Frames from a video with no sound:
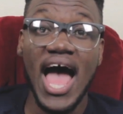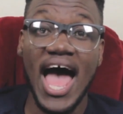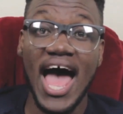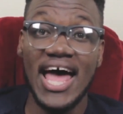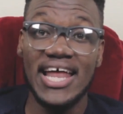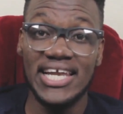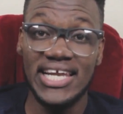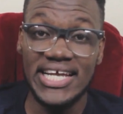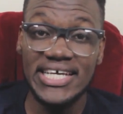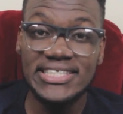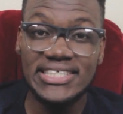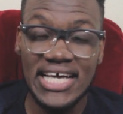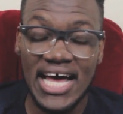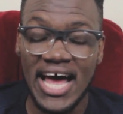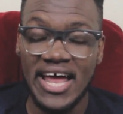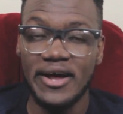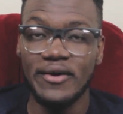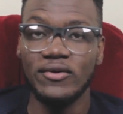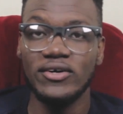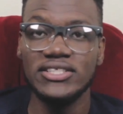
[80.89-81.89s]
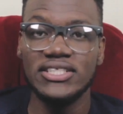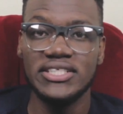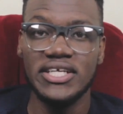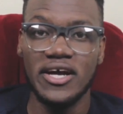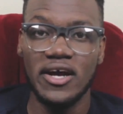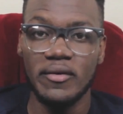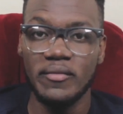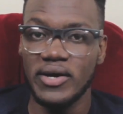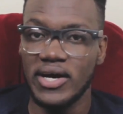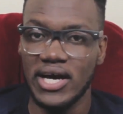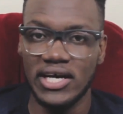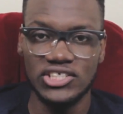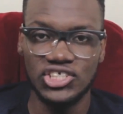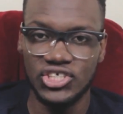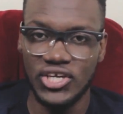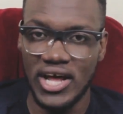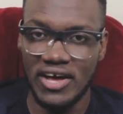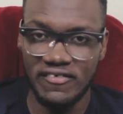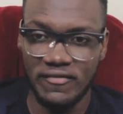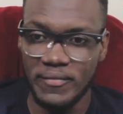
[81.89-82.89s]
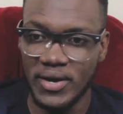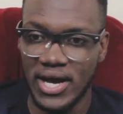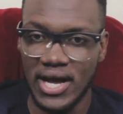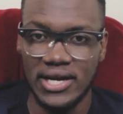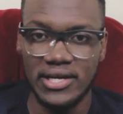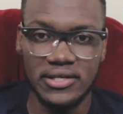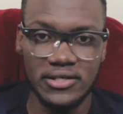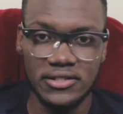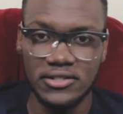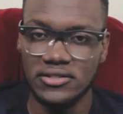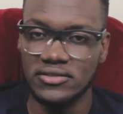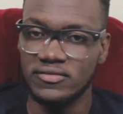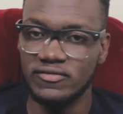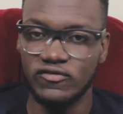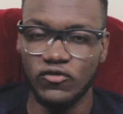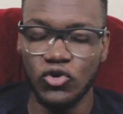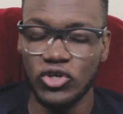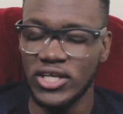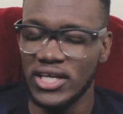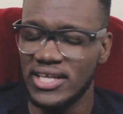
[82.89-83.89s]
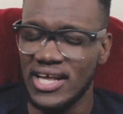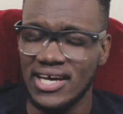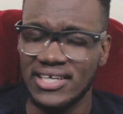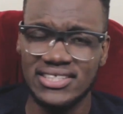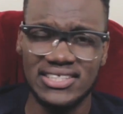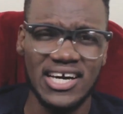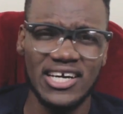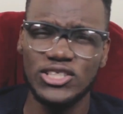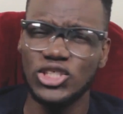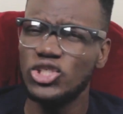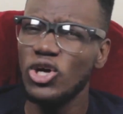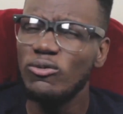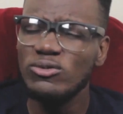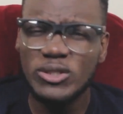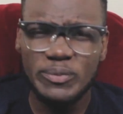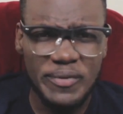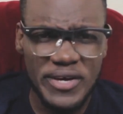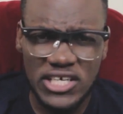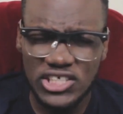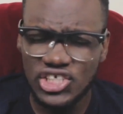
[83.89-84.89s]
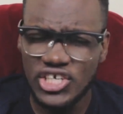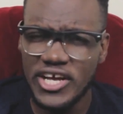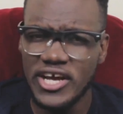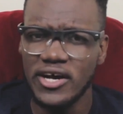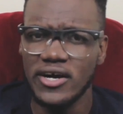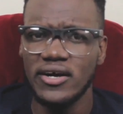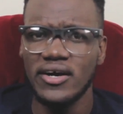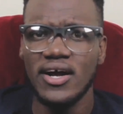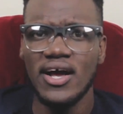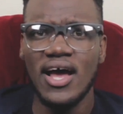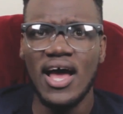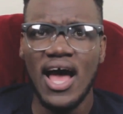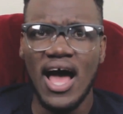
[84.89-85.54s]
And Lisa Hanna was there because she had to make a little water tanks or some speech there,